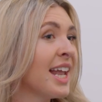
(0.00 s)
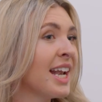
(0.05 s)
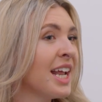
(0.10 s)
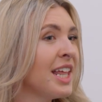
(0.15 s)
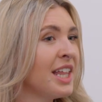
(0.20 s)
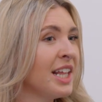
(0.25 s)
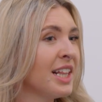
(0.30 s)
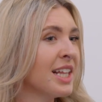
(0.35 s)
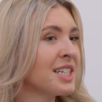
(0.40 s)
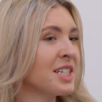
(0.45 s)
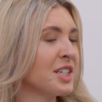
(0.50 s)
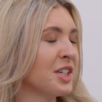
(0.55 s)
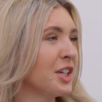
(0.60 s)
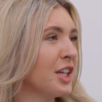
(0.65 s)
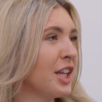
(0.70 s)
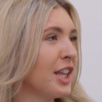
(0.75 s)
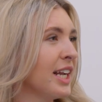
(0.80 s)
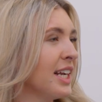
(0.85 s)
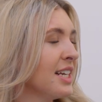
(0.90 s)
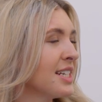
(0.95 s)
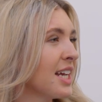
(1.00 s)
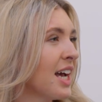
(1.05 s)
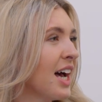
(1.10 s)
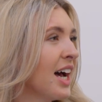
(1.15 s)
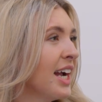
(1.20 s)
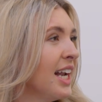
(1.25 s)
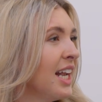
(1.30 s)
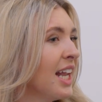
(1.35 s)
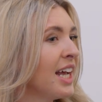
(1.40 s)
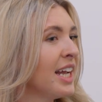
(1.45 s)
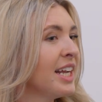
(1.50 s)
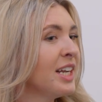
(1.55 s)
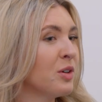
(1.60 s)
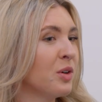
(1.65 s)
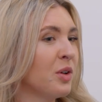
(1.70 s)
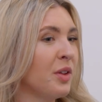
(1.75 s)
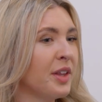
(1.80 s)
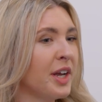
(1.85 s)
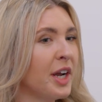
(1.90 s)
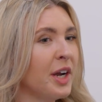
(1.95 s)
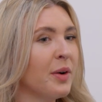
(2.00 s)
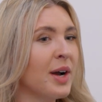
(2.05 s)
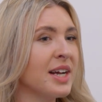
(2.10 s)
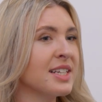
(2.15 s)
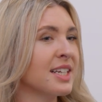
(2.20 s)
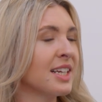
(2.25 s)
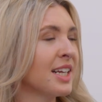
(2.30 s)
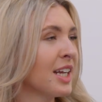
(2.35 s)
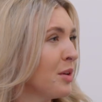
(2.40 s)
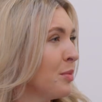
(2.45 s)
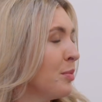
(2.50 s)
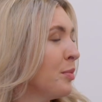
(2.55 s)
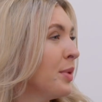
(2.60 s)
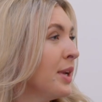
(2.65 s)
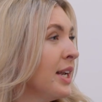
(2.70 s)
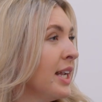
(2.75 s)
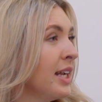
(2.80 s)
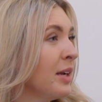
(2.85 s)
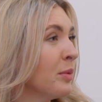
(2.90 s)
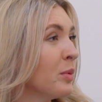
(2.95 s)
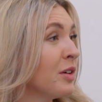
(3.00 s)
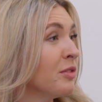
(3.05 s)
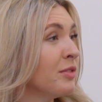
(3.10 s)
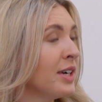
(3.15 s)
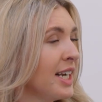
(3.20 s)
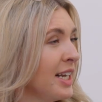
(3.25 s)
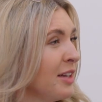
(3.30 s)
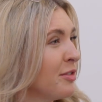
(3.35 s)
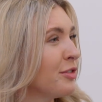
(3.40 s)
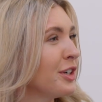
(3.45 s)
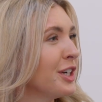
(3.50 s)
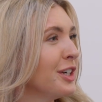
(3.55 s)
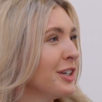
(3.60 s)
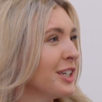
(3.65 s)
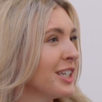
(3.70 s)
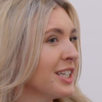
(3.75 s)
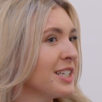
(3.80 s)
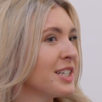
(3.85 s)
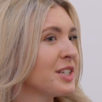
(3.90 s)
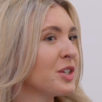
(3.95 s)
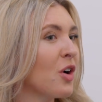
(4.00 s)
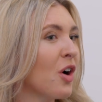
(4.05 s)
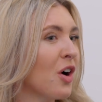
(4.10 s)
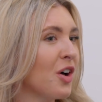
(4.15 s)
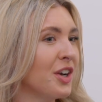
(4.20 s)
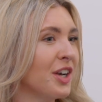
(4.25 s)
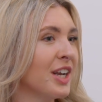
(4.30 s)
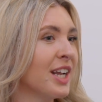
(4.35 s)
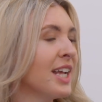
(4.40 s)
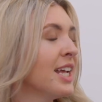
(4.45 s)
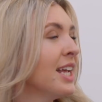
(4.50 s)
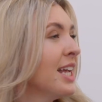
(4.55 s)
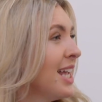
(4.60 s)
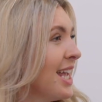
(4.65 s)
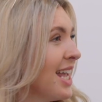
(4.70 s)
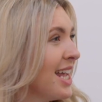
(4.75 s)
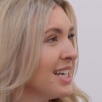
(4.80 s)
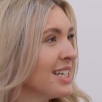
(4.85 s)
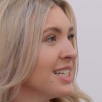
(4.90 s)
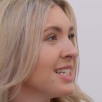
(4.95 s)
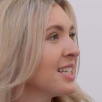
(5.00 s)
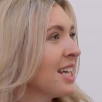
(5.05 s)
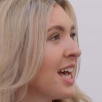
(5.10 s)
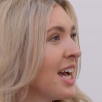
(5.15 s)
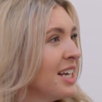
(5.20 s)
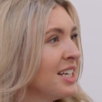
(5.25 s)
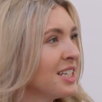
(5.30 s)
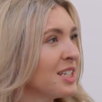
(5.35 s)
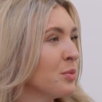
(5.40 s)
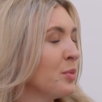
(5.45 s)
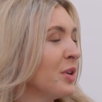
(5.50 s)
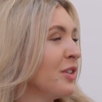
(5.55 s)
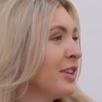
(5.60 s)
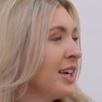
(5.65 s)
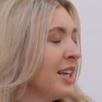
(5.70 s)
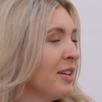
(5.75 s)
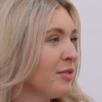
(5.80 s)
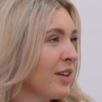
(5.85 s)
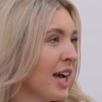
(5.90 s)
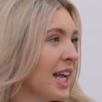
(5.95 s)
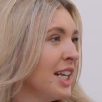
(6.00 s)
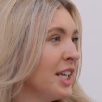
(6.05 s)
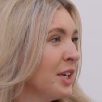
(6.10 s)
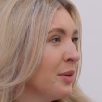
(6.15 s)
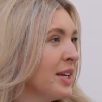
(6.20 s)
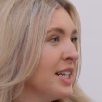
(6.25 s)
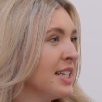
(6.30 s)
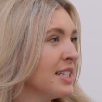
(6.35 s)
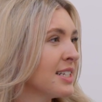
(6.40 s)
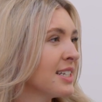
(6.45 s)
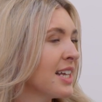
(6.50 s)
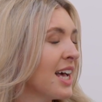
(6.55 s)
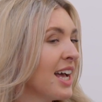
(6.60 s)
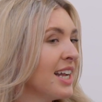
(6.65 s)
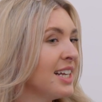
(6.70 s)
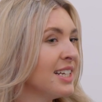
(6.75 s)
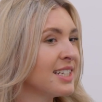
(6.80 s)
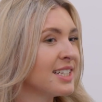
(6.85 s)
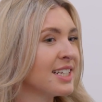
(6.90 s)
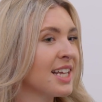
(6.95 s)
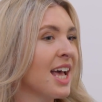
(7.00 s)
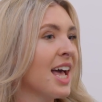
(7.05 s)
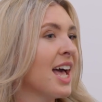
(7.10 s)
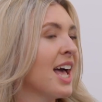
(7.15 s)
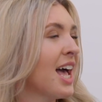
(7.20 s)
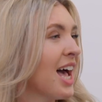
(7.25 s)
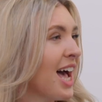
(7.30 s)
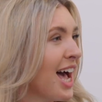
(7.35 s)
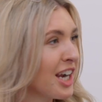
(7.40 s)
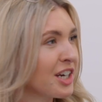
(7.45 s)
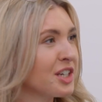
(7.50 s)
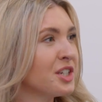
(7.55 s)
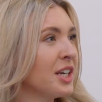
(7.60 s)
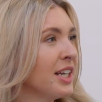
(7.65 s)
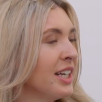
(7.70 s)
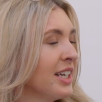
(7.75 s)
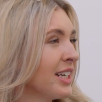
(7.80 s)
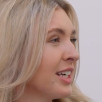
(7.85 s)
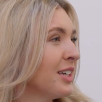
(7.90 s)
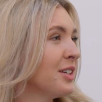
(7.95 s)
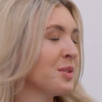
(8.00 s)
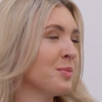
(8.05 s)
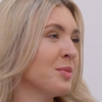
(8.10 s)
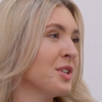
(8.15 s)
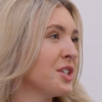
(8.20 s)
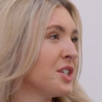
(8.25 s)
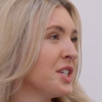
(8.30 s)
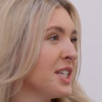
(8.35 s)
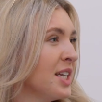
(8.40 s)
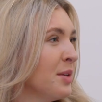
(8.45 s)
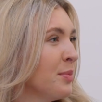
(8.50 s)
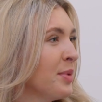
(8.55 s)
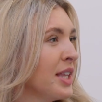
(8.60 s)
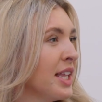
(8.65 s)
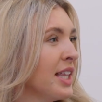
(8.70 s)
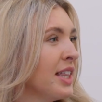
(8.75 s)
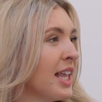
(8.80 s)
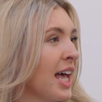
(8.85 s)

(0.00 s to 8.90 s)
and I think that's a good thing to highlight. Although as a company, we're really focused on insights and we really value insights, actually it goes much deeper than